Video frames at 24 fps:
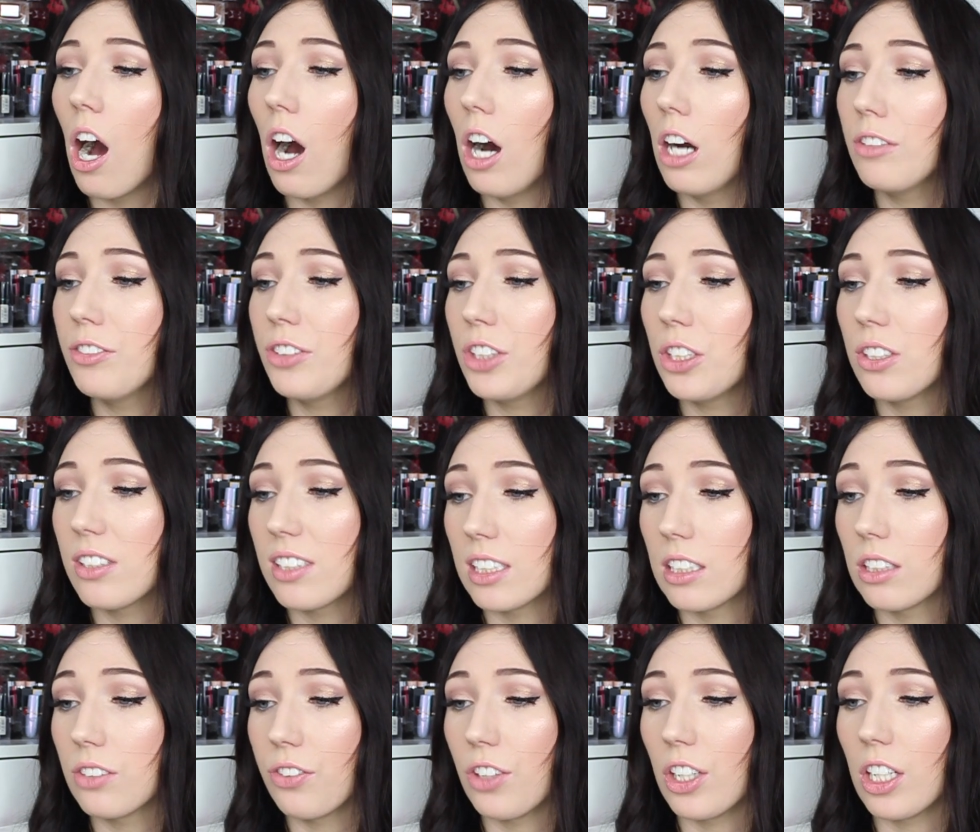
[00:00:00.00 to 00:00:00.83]
I've used
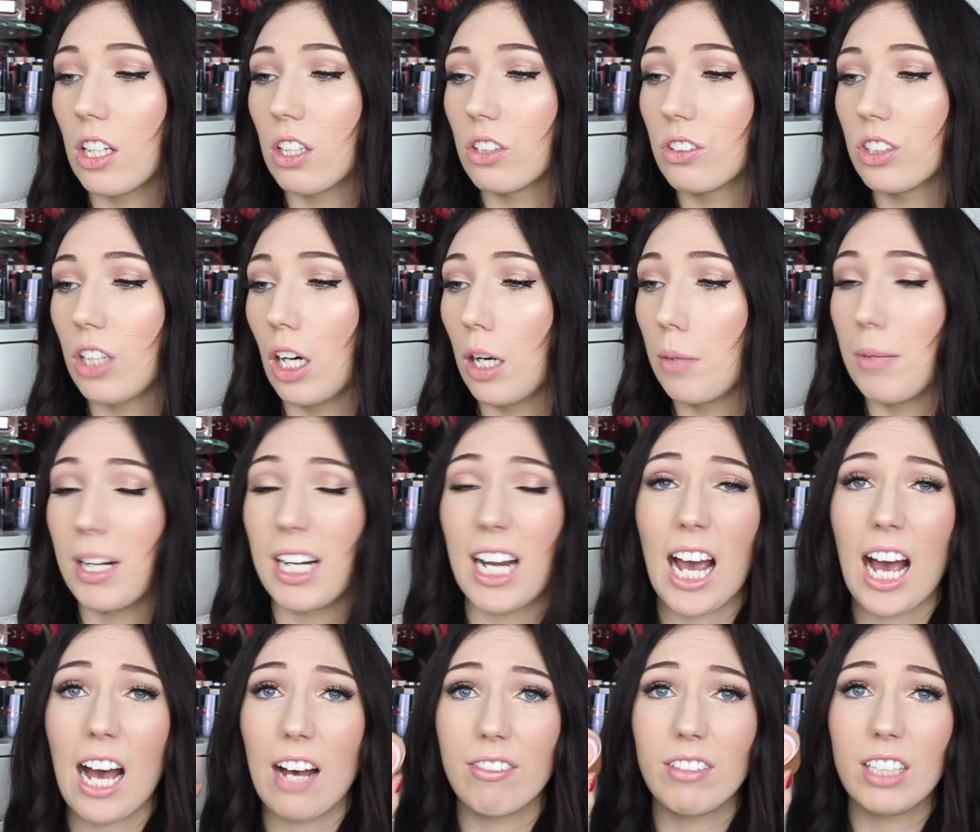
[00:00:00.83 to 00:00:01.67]
this for a long time
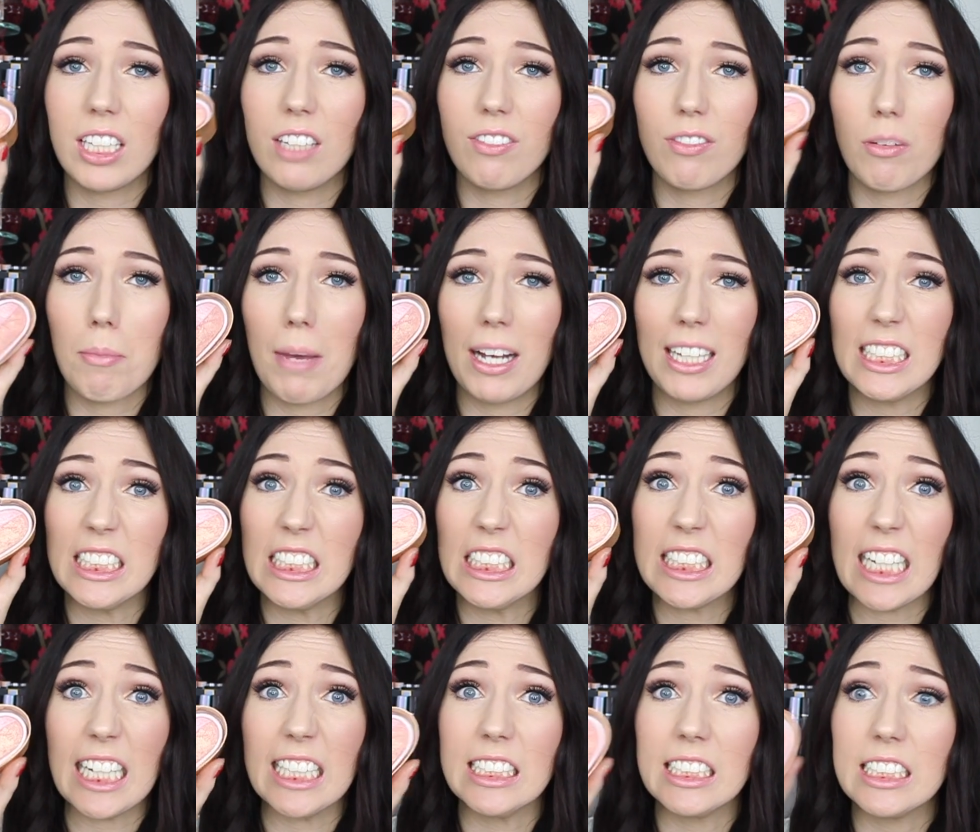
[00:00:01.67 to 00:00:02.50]
and I haven't even made a
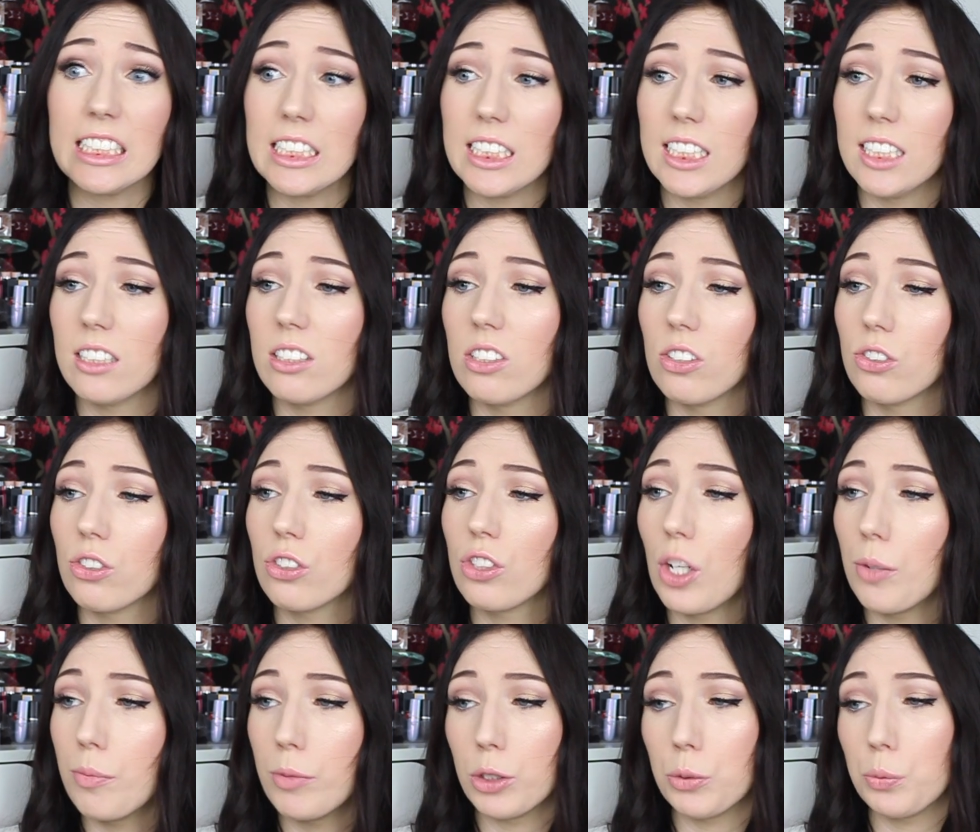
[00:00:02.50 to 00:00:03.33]
dent in this. There's
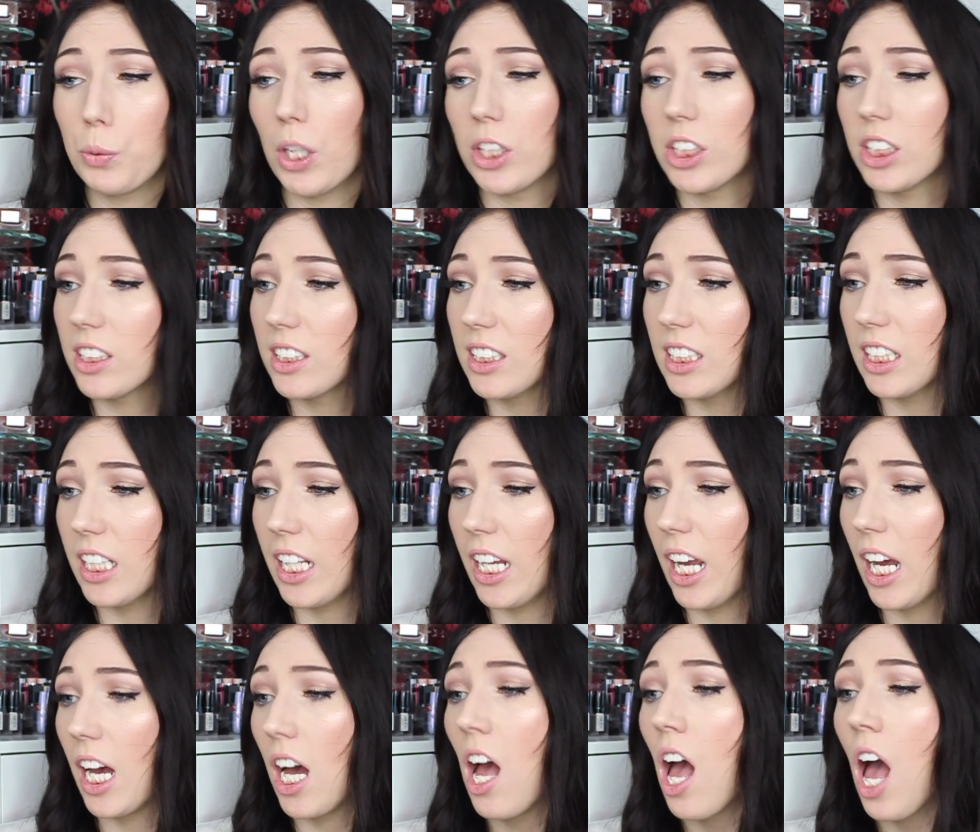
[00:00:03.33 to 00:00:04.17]
so much product in
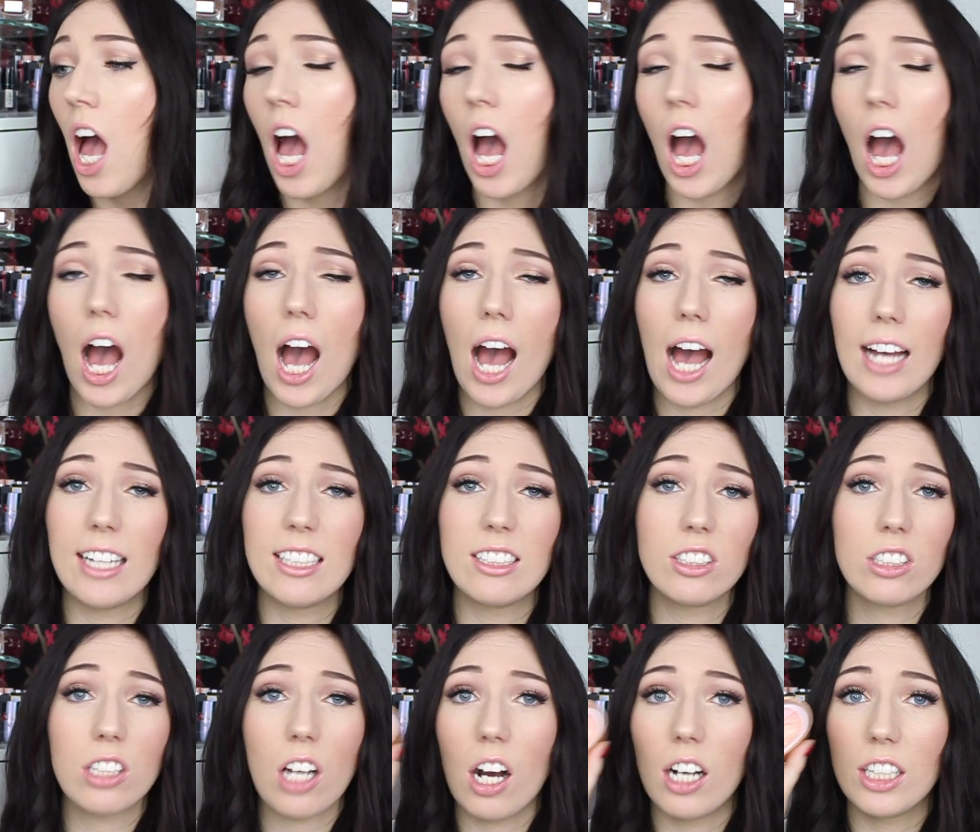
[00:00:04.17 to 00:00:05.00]
here
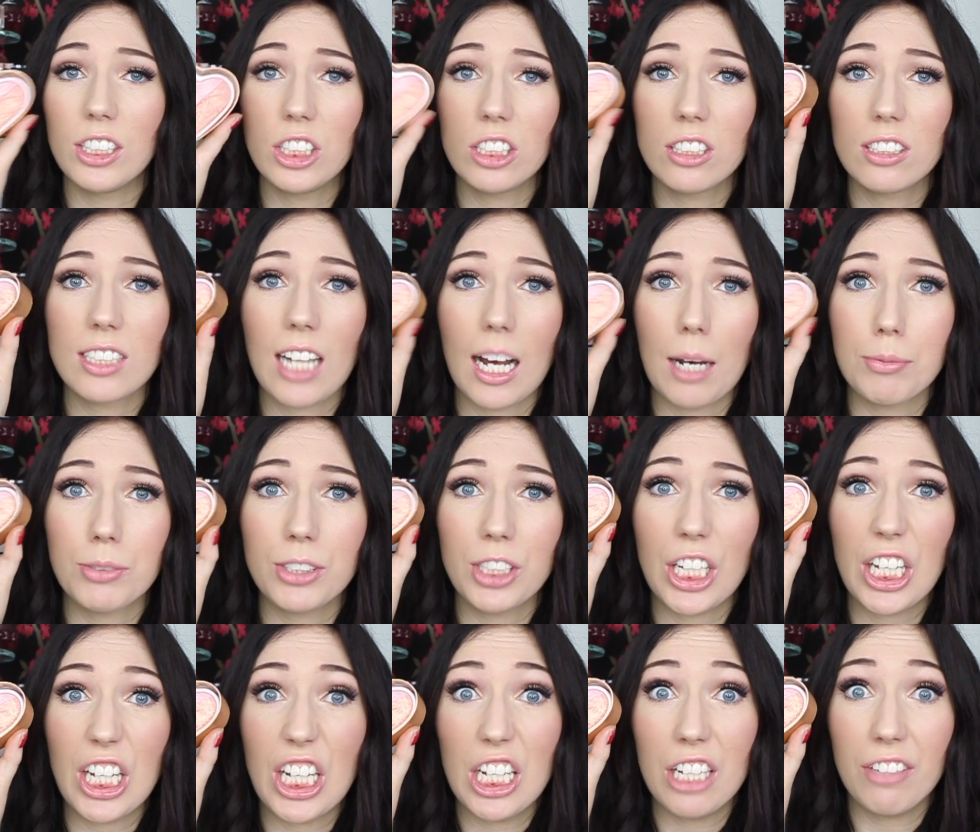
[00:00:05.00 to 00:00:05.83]
and I just
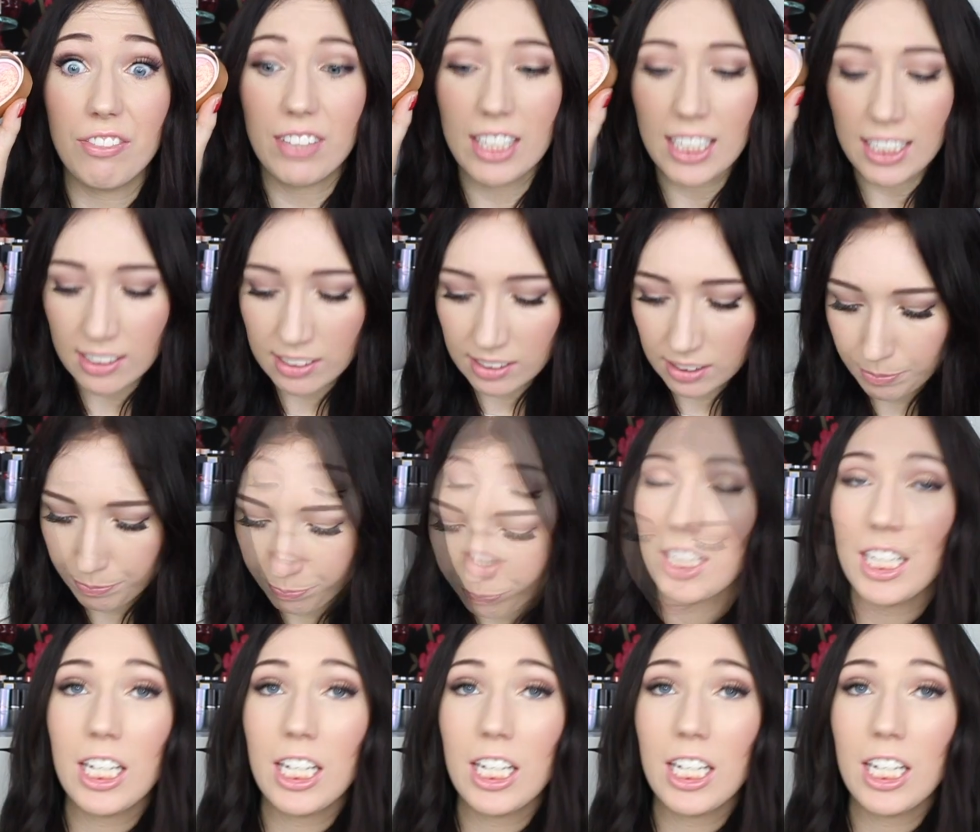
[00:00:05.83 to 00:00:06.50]
absolutely love this.